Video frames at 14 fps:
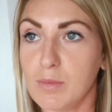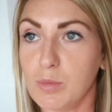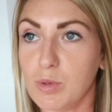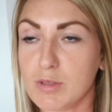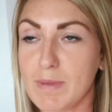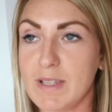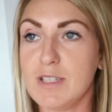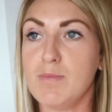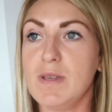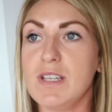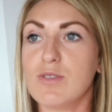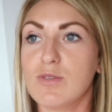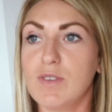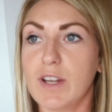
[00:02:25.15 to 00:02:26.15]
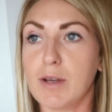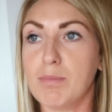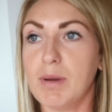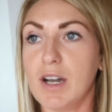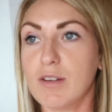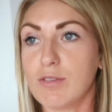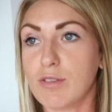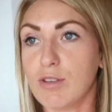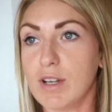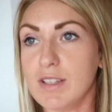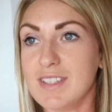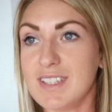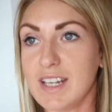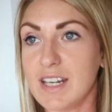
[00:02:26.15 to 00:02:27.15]
was meant to be sort of like a park
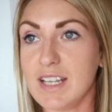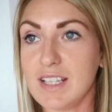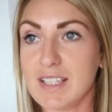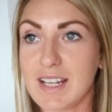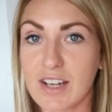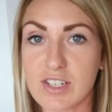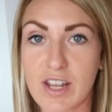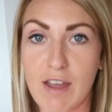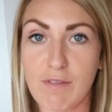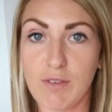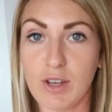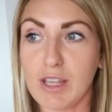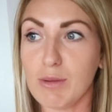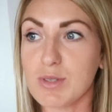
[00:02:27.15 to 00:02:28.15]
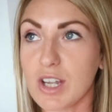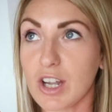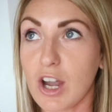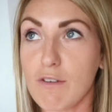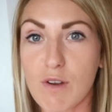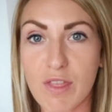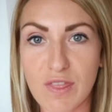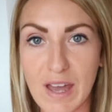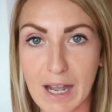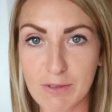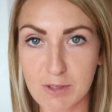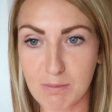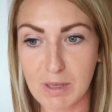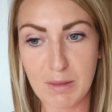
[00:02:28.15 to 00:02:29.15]
run steady / effort. There was like over
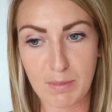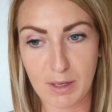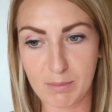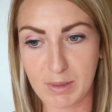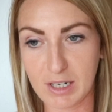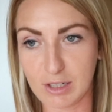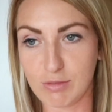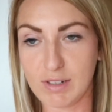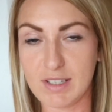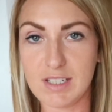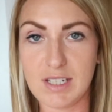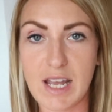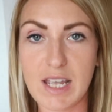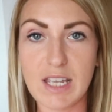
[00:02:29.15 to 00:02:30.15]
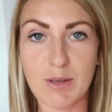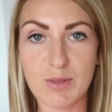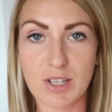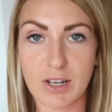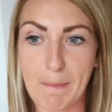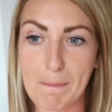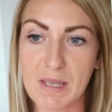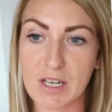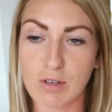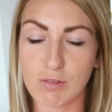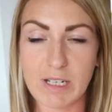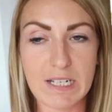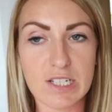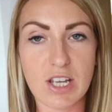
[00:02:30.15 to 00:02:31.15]
1,000 people at park run today. It was like a big
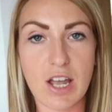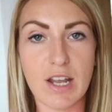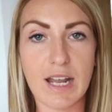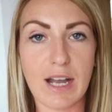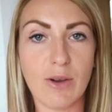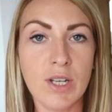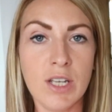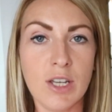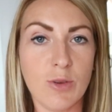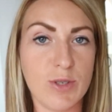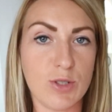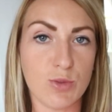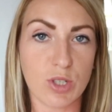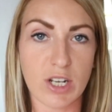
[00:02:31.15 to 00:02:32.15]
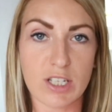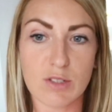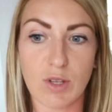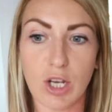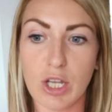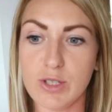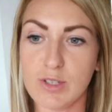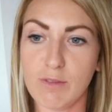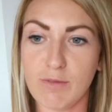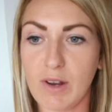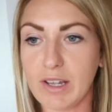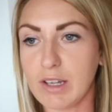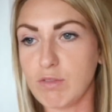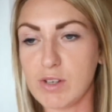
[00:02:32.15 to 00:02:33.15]
green turnout. We'd organised for loads of
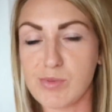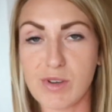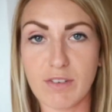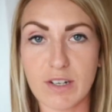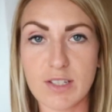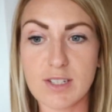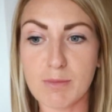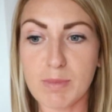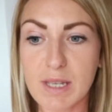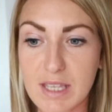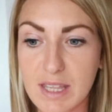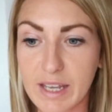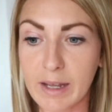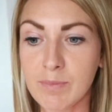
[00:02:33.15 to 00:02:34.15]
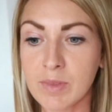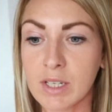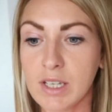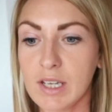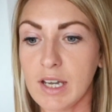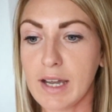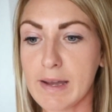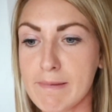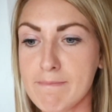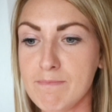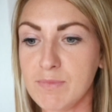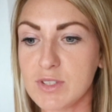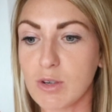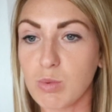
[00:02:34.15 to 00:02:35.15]
like Redway runners to be there,
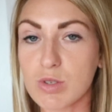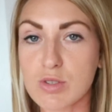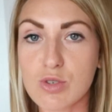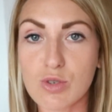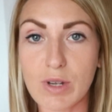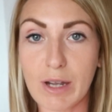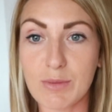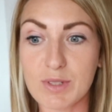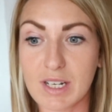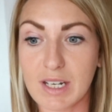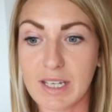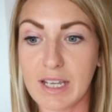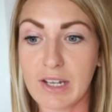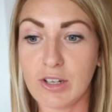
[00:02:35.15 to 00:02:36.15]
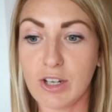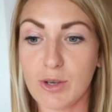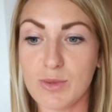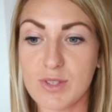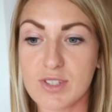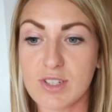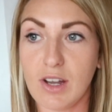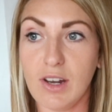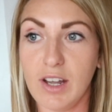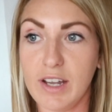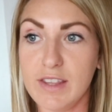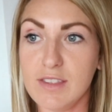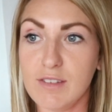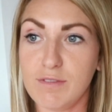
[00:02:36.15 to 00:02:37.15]
so I wasn't sure how it's going to go on the start
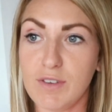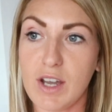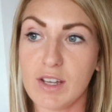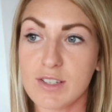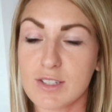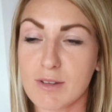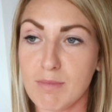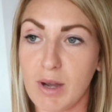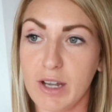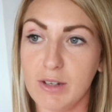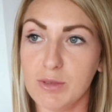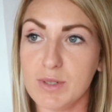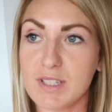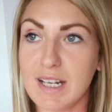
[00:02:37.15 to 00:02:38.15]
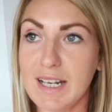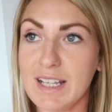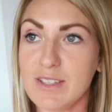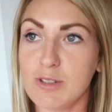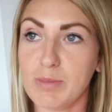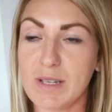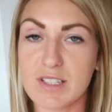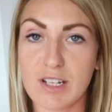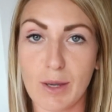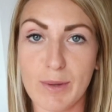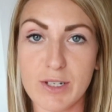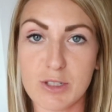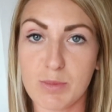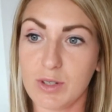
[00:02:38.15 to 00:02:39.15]
line. The first mile was a little bit
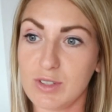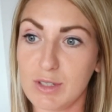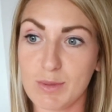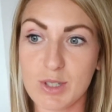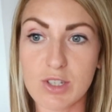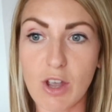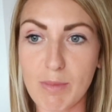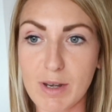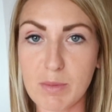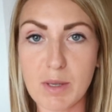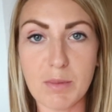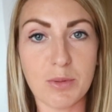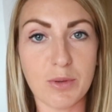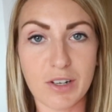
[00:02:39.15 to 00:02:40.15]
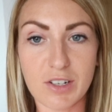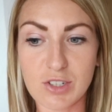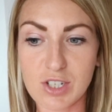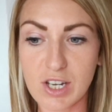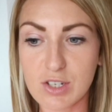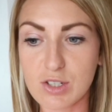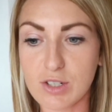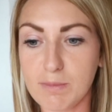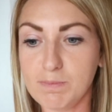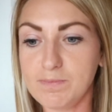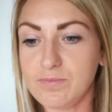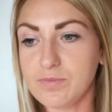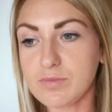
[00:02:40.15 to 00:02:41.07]
slower just because there were so many people and congestion,